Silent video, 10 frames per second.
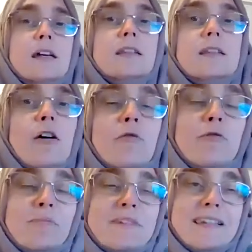So
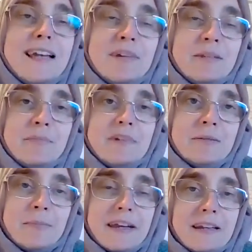from Islamic
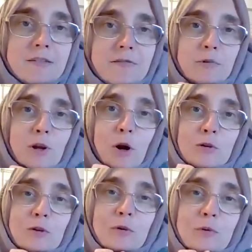perspective, we
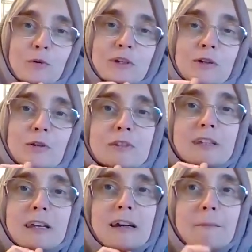also
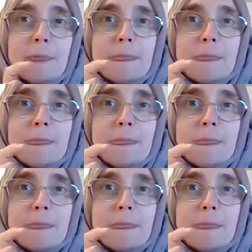including